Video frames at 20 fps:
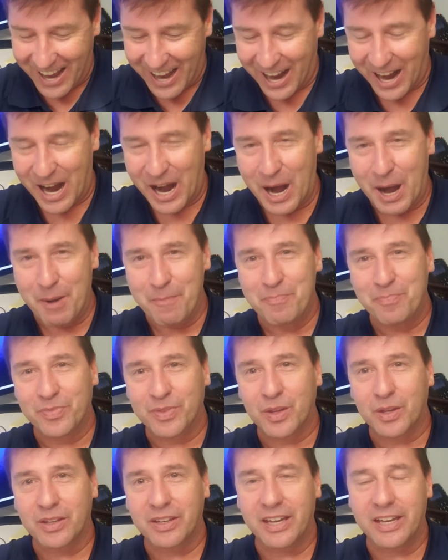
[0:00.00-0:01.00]

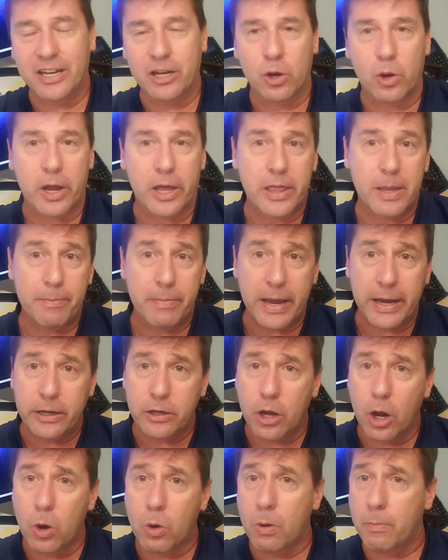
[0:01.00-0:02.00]
And they may
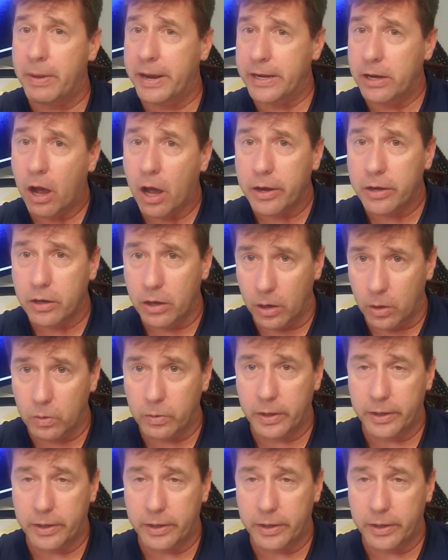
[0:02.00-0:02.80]
know or may not know.